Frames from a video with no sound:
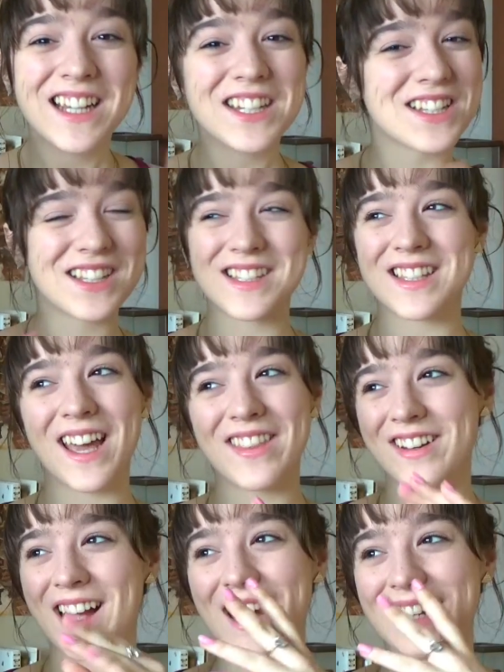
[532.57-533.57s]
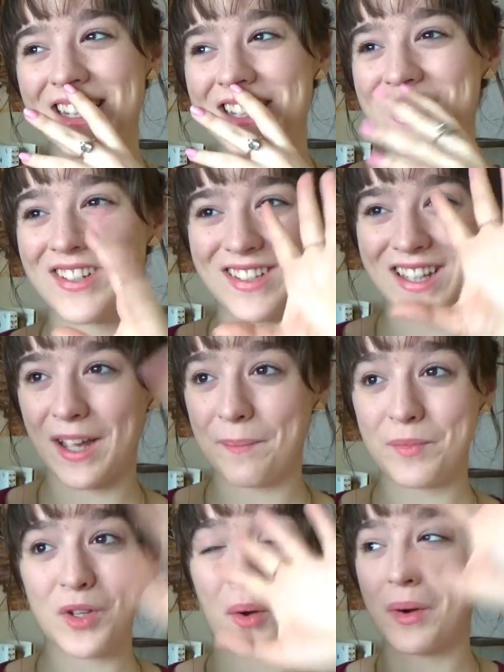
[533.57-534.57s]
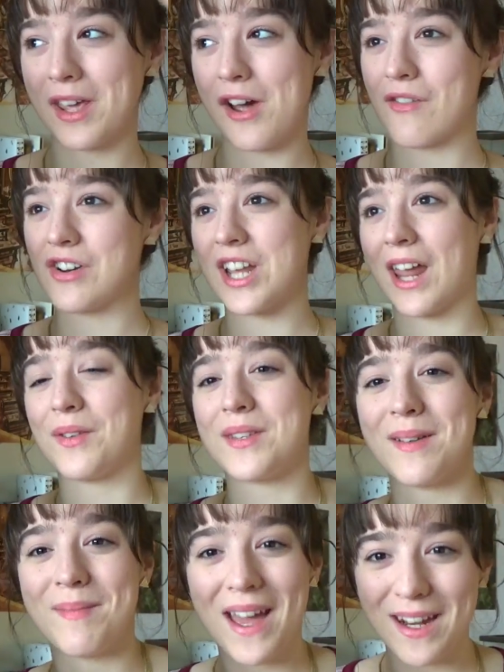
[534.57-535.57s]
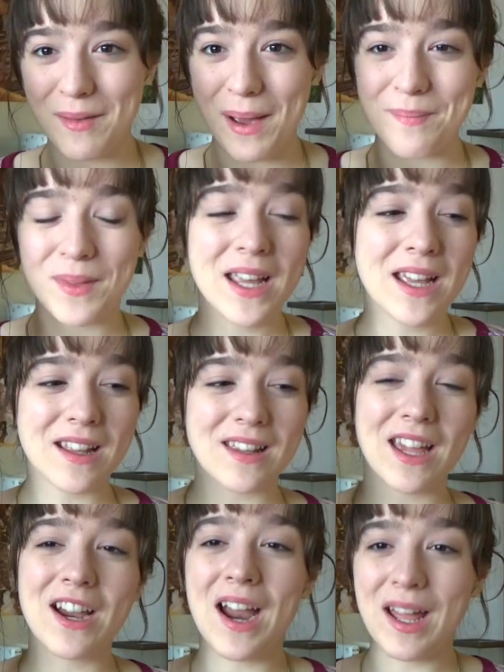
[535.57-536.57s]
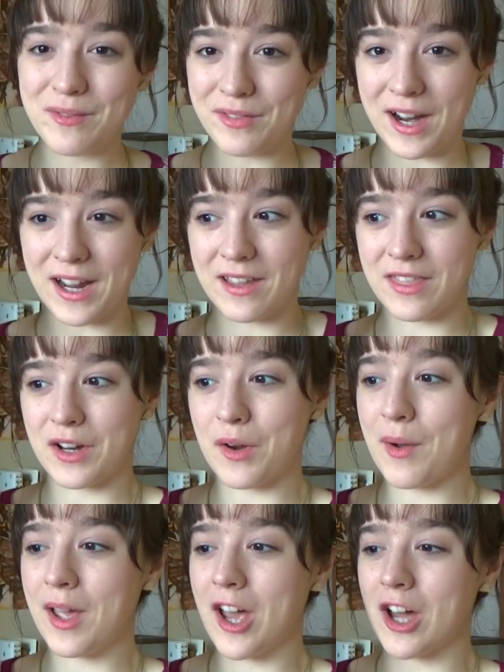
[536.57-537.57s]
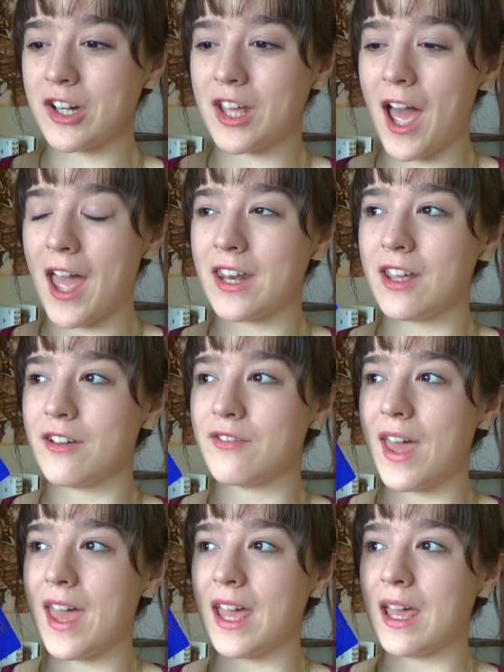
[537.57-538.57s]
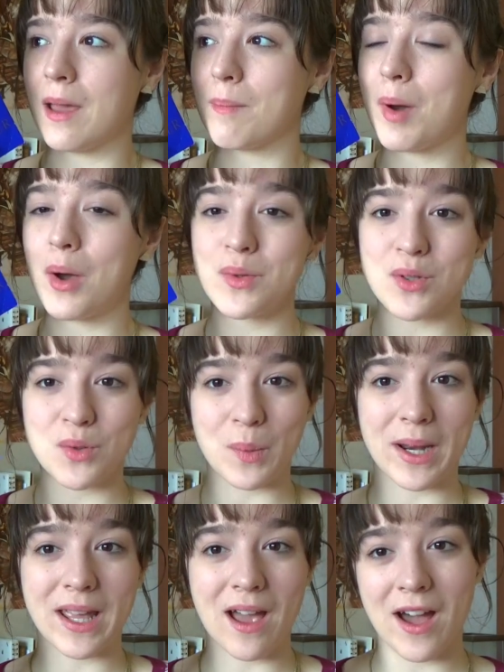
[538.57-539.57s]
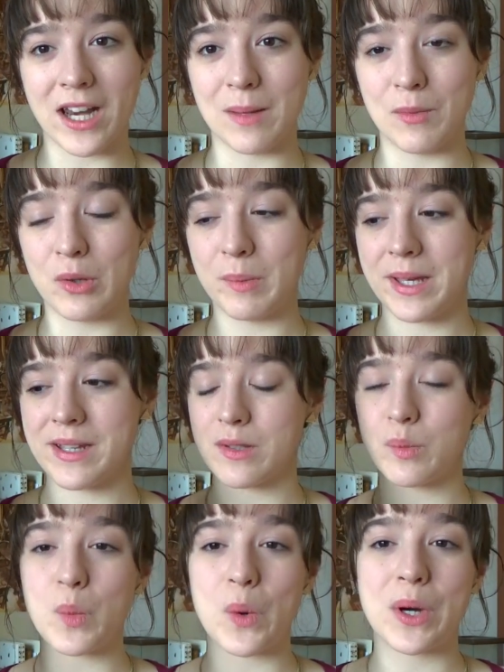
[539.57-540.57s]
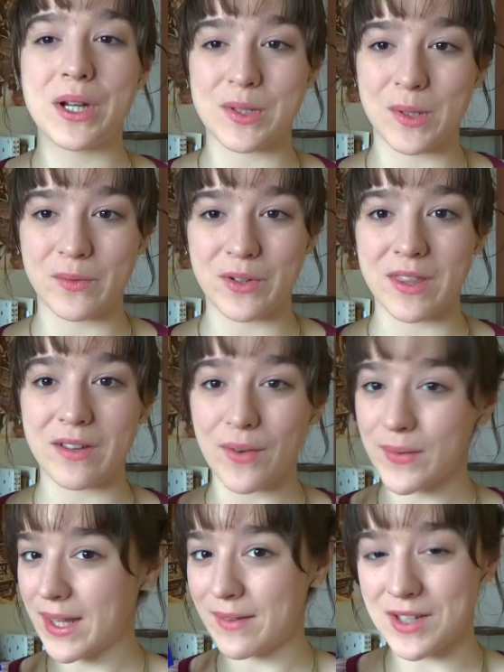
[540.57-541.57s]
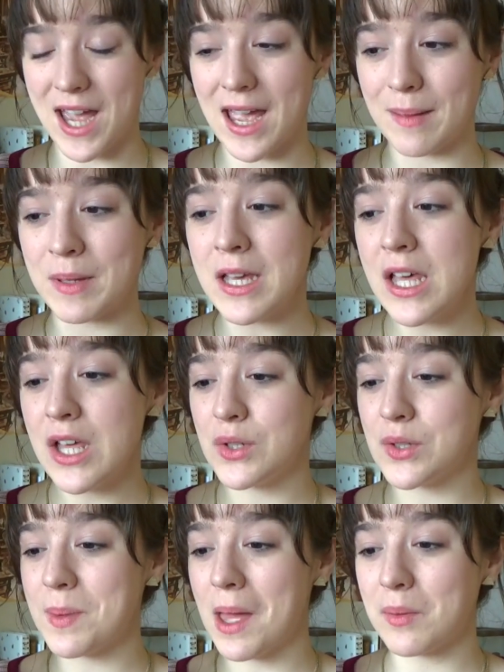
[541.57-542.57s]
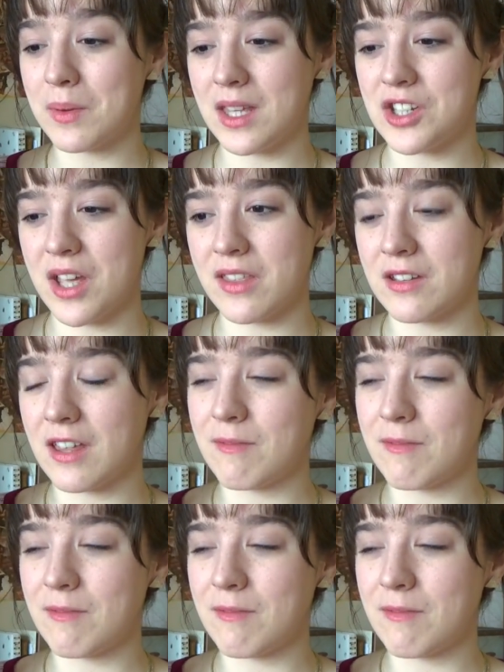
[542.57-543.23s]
Just because the other guy in here is just like totally overshadows him. Anyway, Claire and Frank, they're going on kind of a post-wedding honeymoon because the war is over. They finally have time to spend with each other.